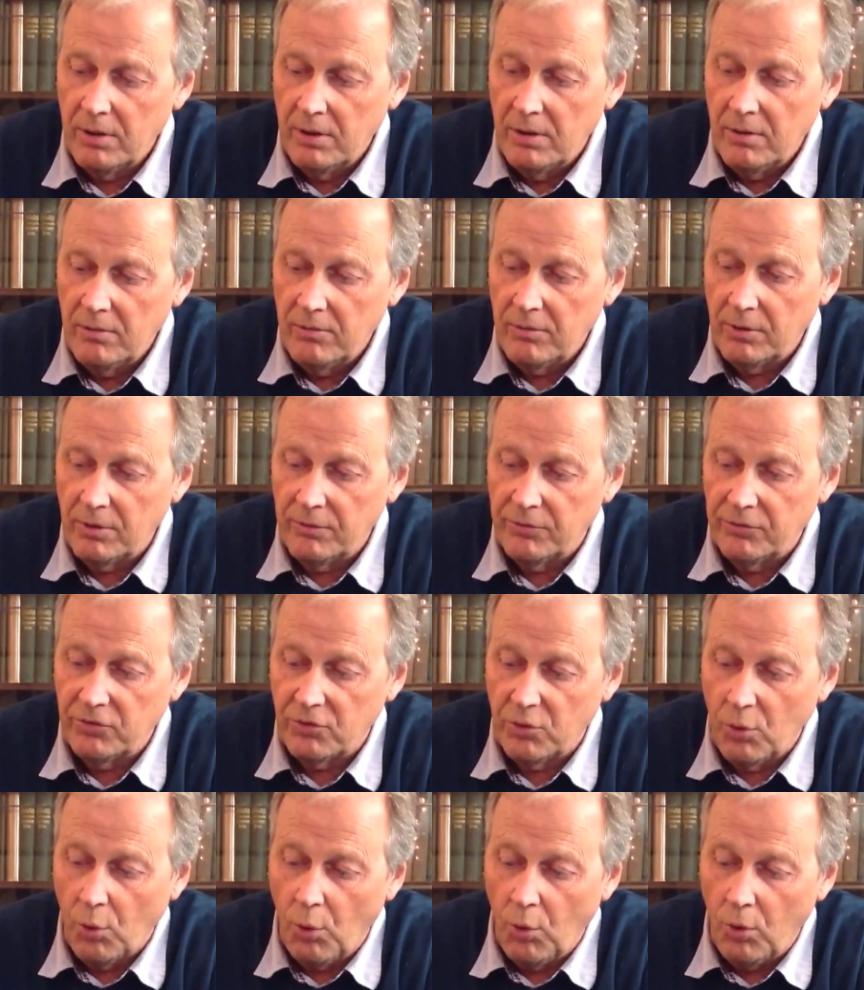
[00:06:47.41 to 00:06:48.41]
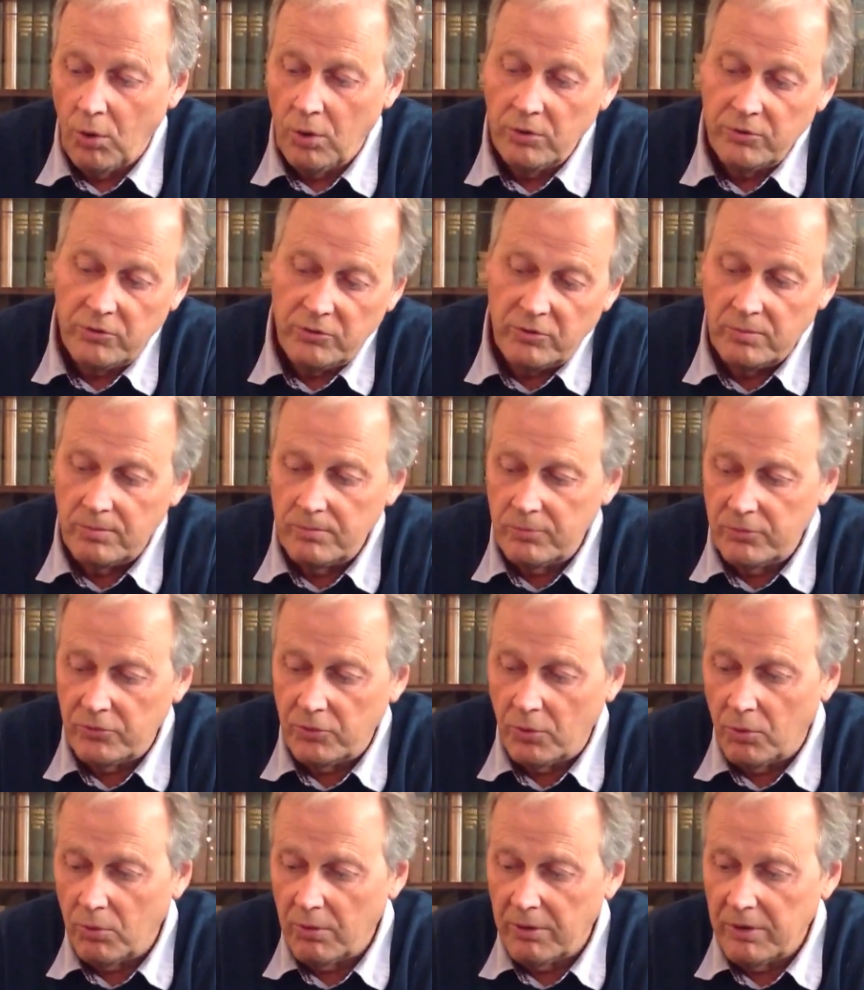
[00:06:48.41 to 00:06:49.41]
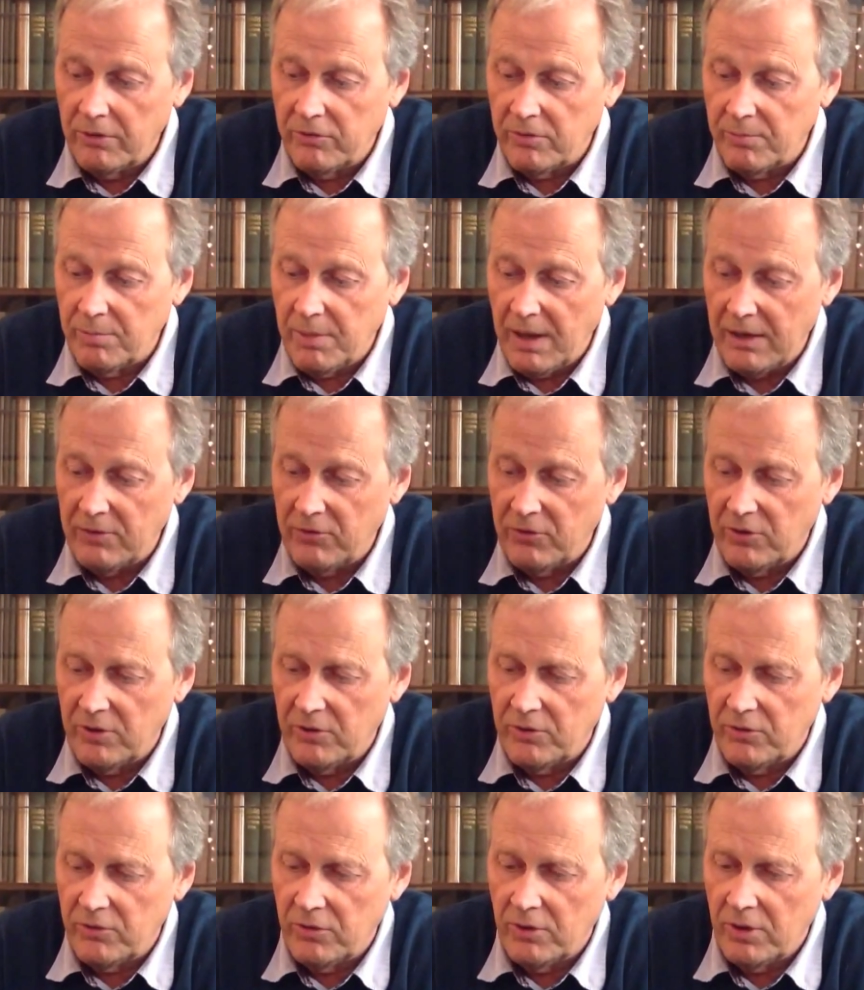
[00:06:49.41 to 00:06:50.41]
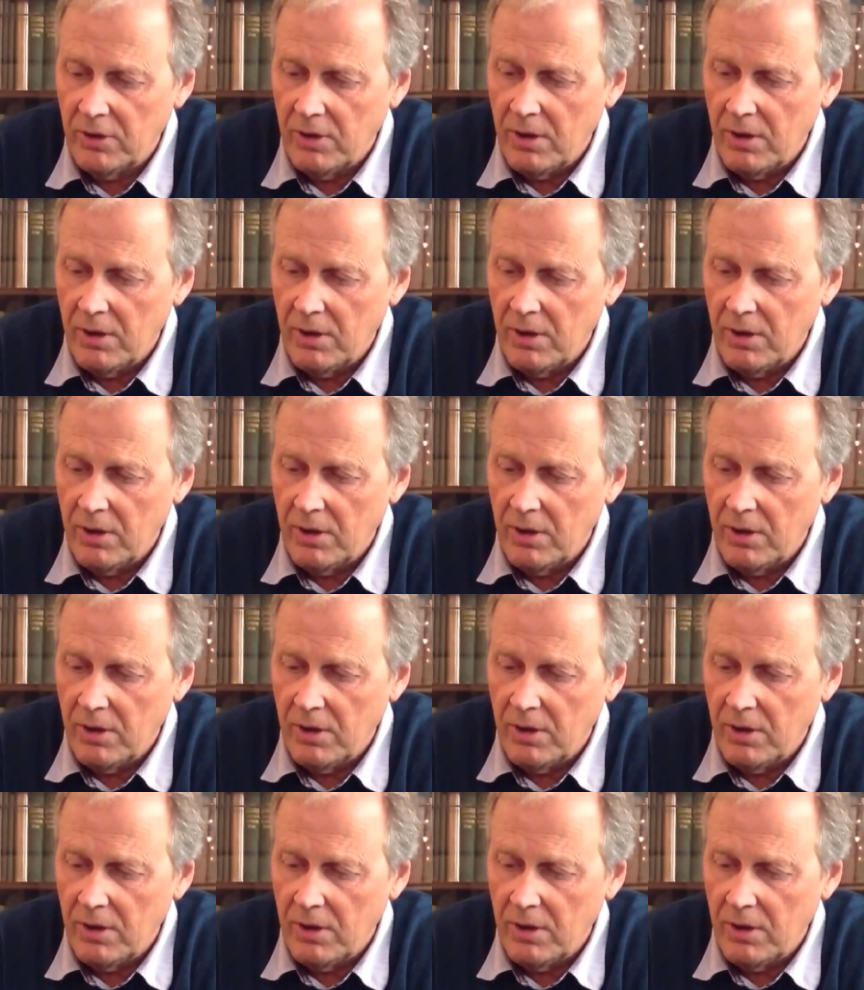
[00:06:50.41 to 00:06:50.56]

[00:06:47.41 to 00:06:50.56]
full of scores, stories of matches,